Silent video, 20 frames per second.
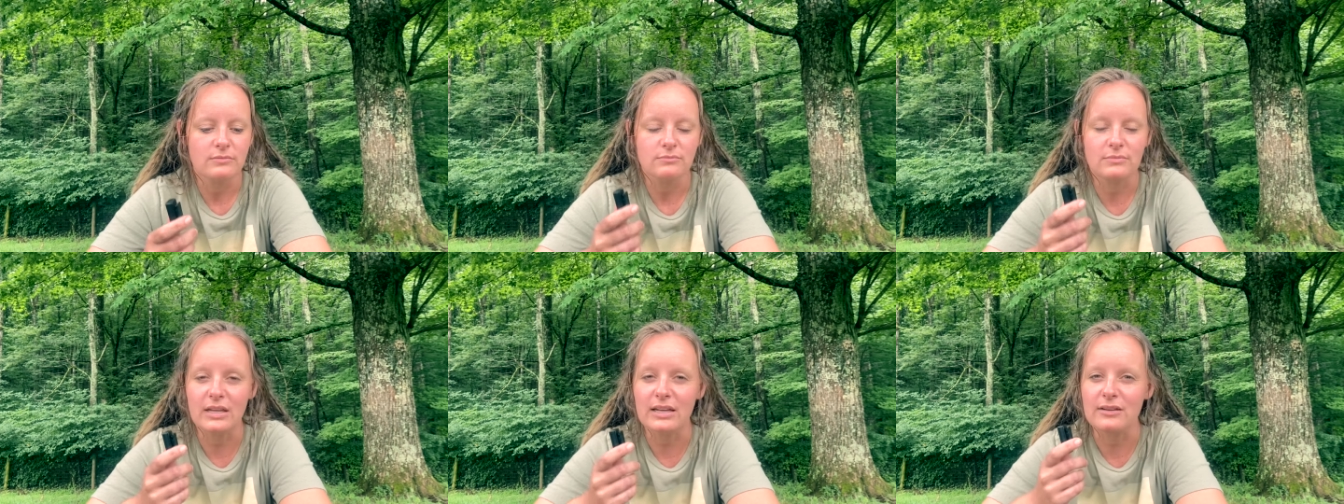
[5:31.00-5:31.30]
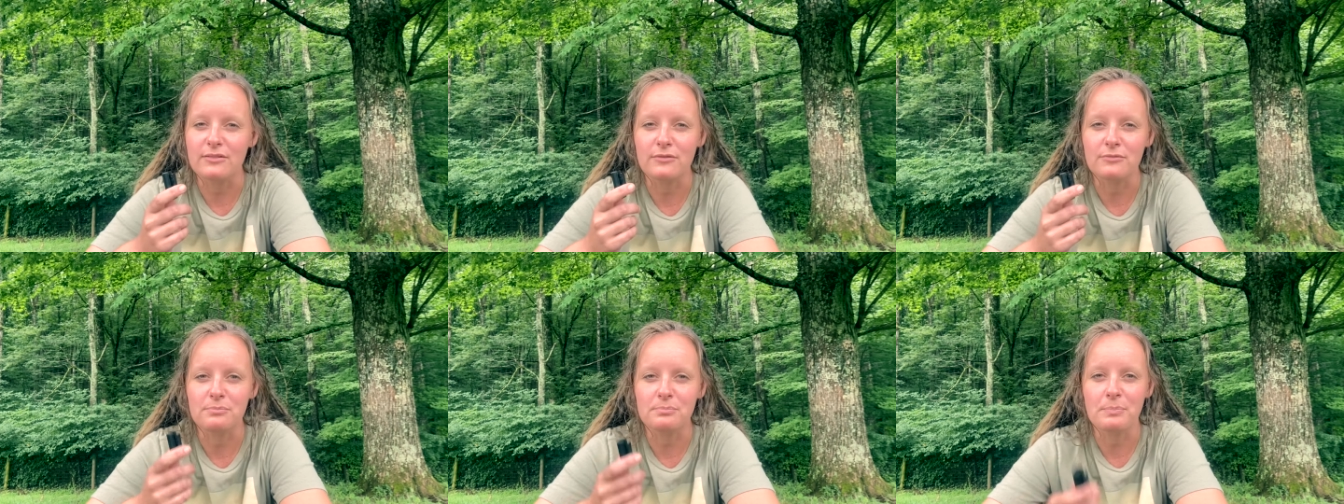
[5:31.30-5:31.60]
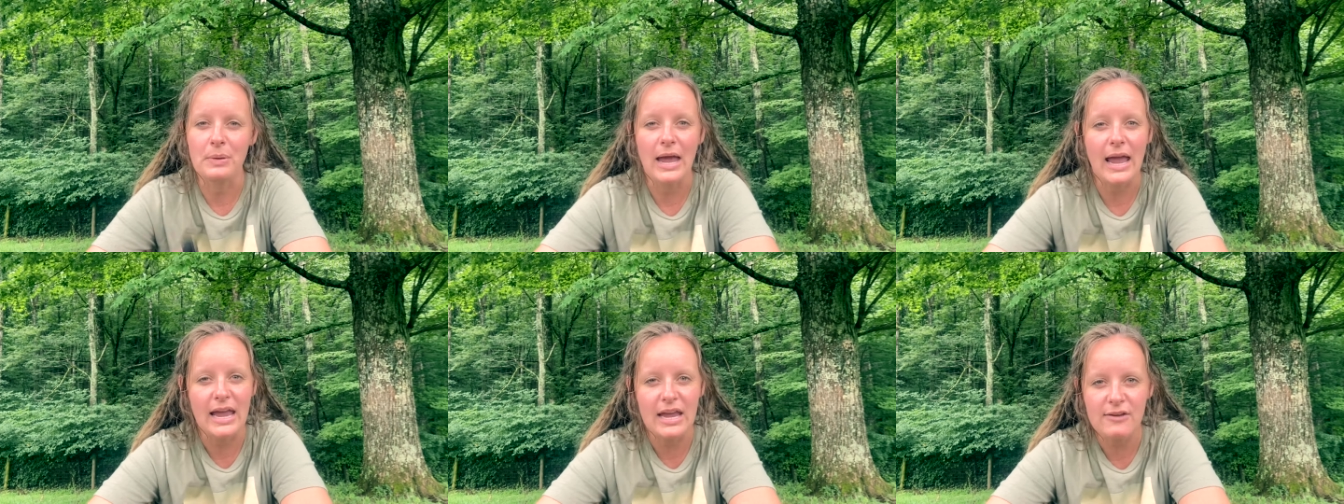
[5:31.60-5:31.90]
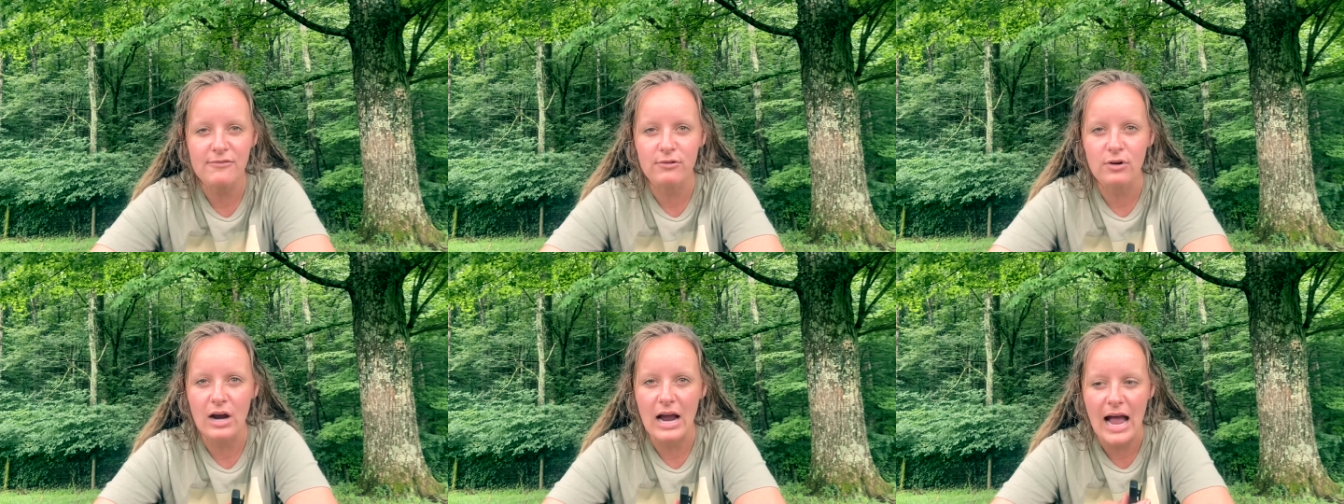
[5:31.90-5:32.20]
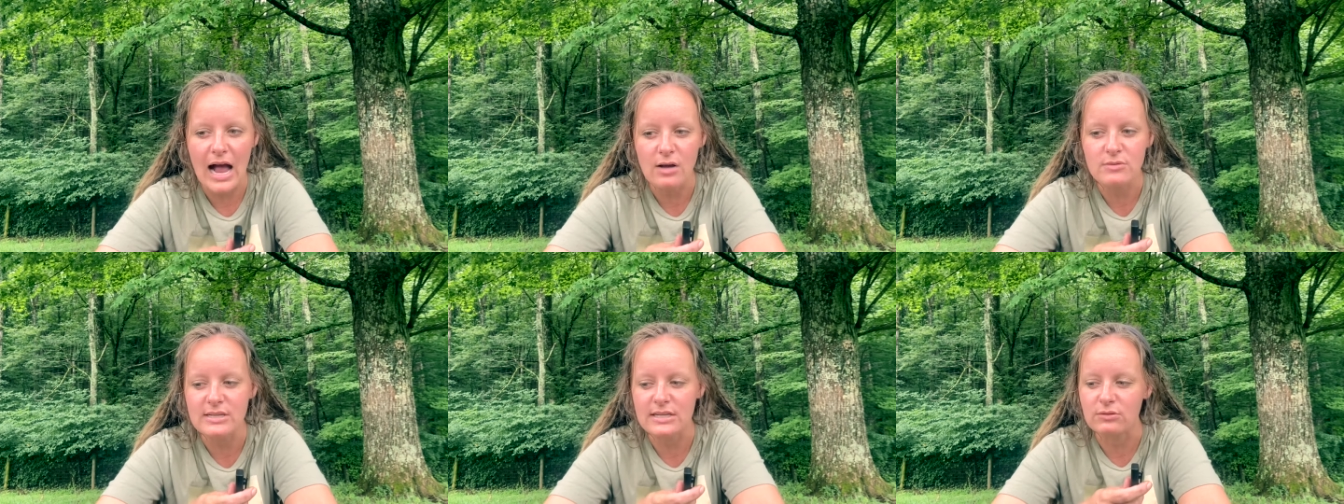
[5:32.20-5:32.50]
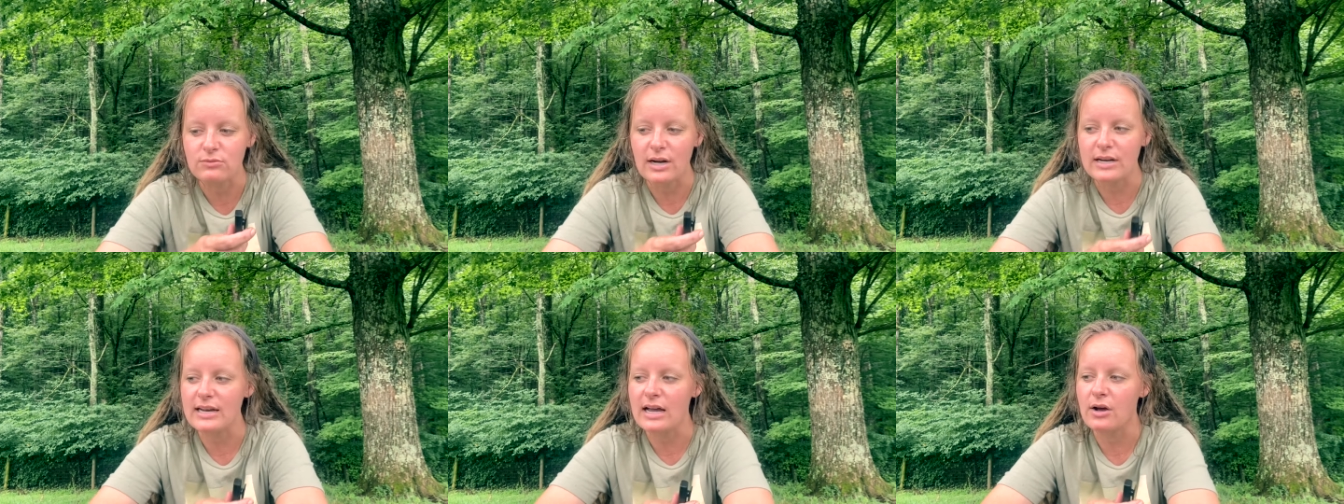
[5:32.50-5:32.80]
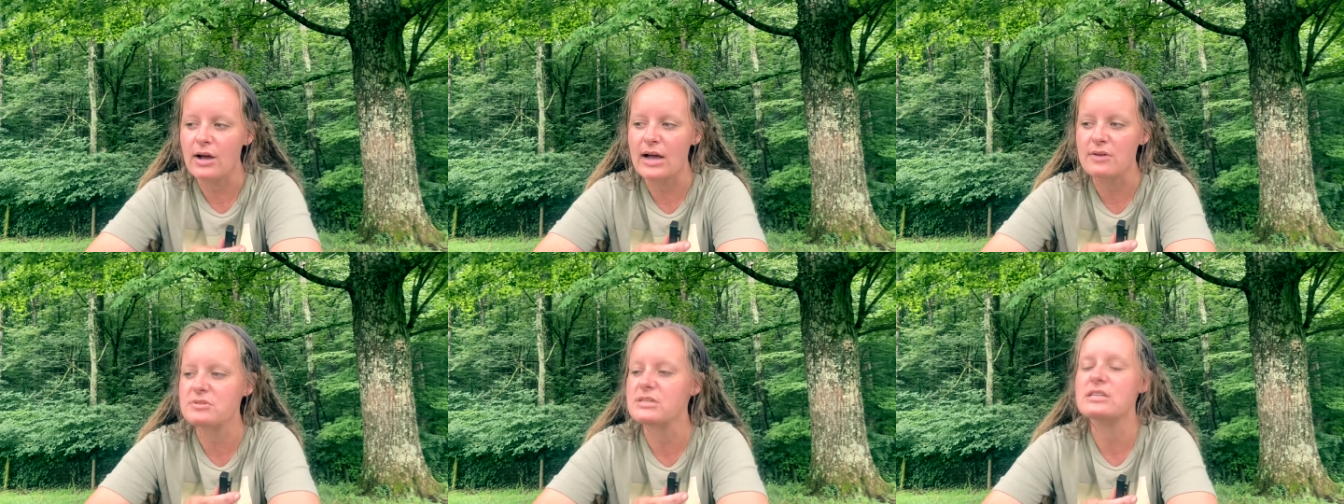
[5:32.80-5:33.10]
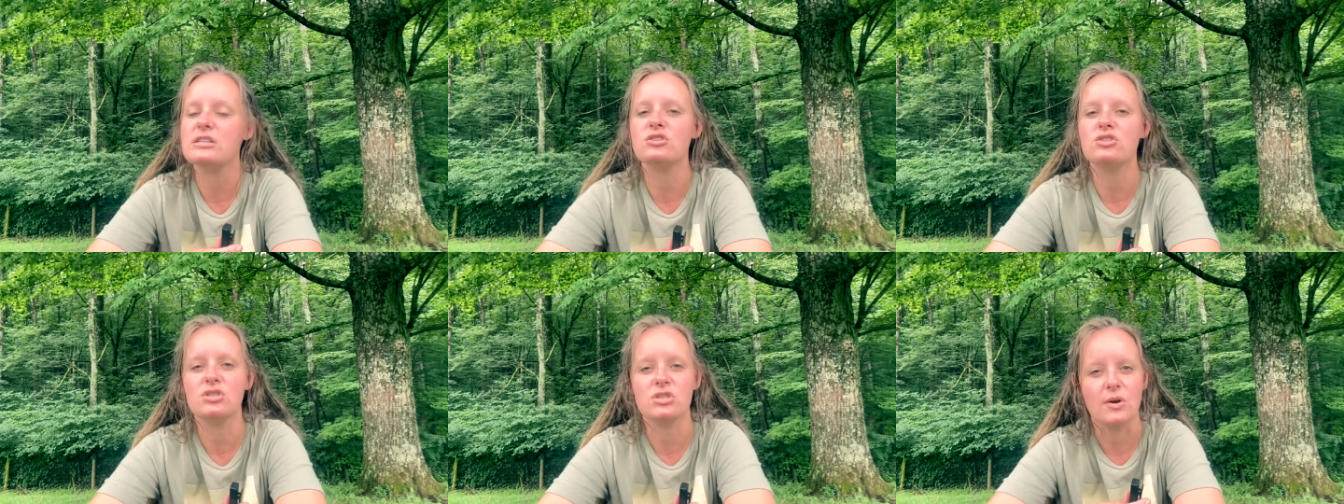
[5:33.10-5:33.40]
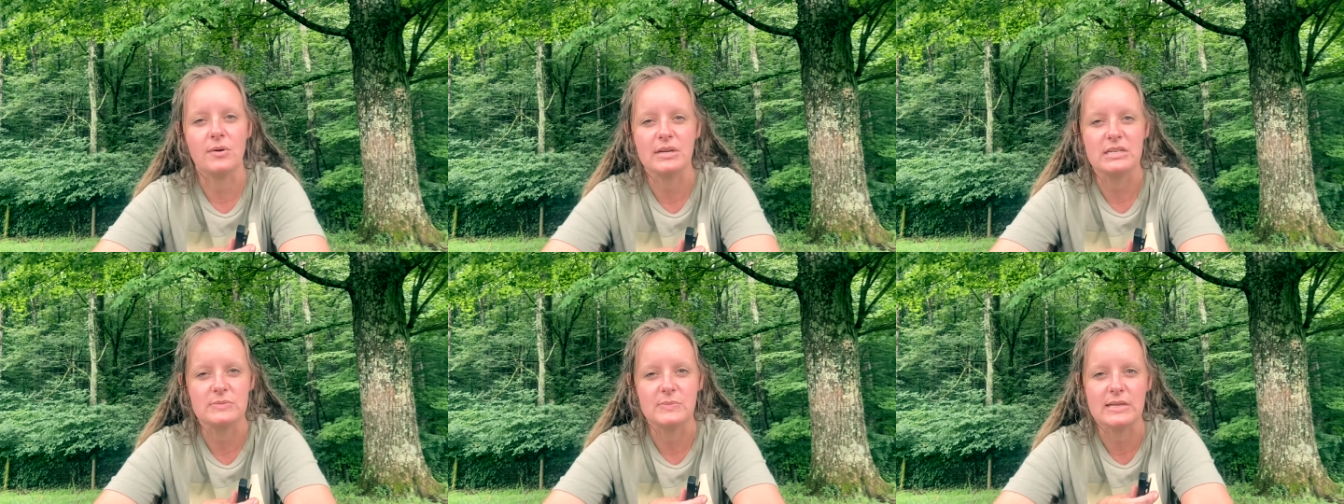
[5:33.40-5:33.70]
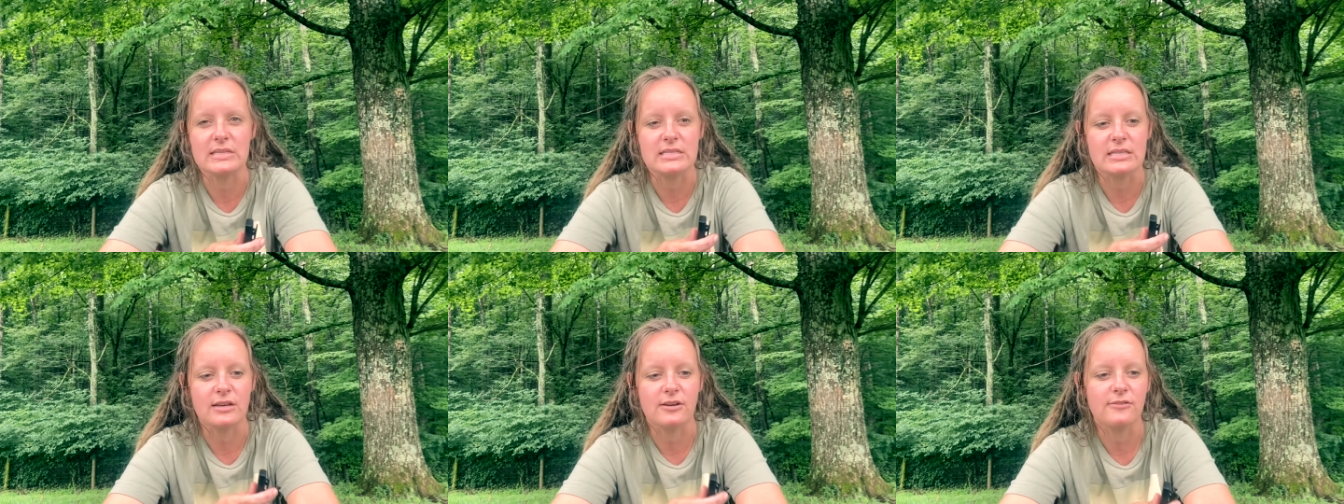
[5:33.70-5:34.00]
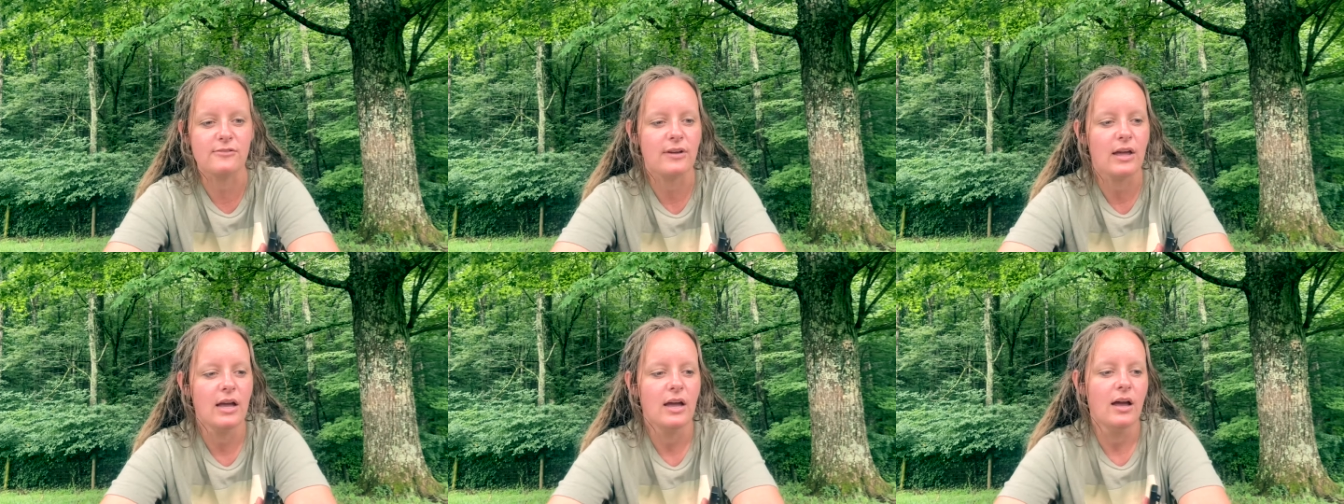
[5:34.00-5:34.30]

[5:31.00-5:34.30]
like pay for housing right now, housing is so expensive.